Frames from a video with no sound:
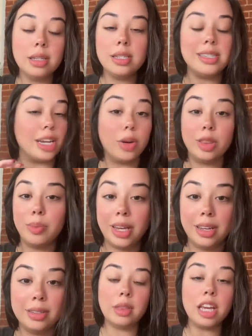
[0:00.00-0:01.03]
Stick with
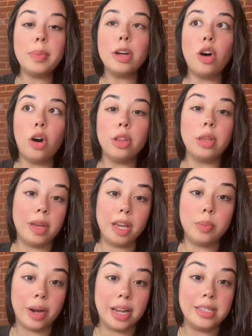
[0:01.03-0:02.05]
me. Think about all the
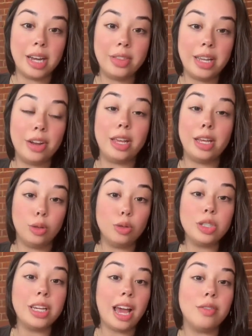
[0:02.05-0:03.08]
big brands out there. They
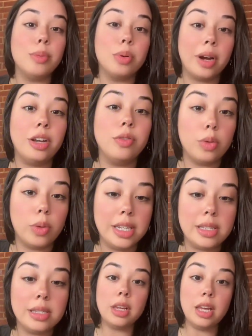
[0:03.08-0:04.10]
usually have a brand
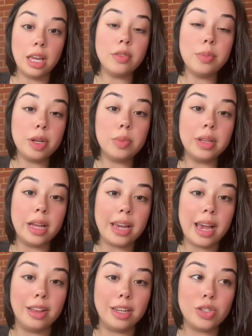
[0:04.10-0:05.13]
voice. Even people
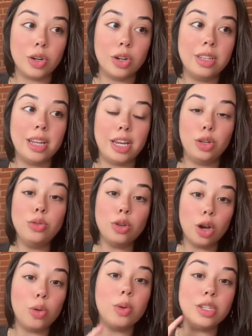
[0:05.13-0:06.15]
like Alex Earl, like, you
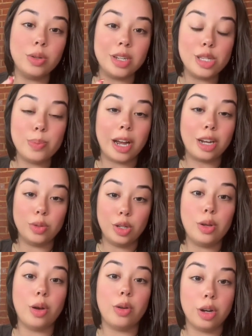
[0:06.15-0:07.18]
know what to expect when you
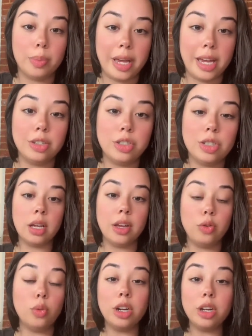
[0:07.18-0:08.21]
go to her page.
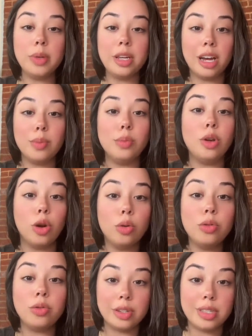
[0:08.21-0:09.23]
If you want to become
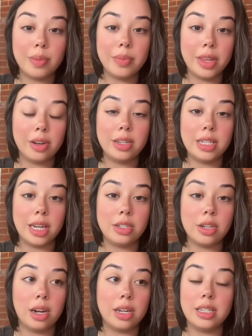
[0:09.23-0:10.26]
known for something on
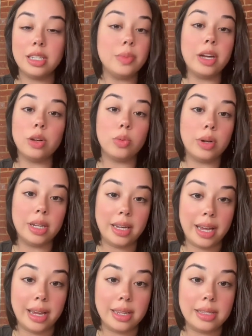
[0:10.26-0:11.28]
TikTok, it doesn't matter what it
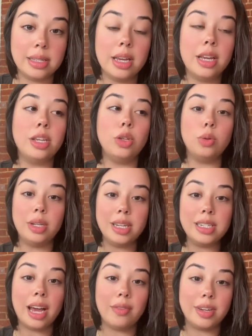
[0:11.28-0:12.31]
is. You
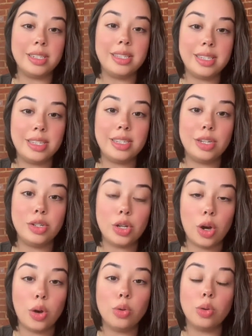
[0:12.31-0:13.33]
need to have a consistent
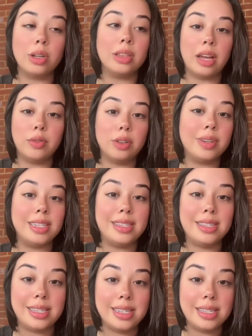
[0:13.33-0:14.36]
tone or a level of
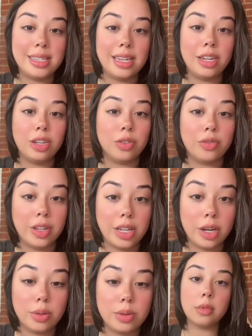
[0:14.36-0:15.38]
consistency in your
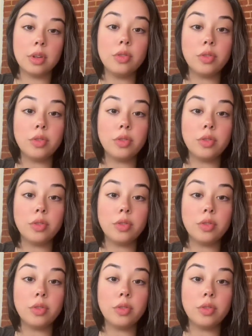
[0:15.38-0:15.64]
videos.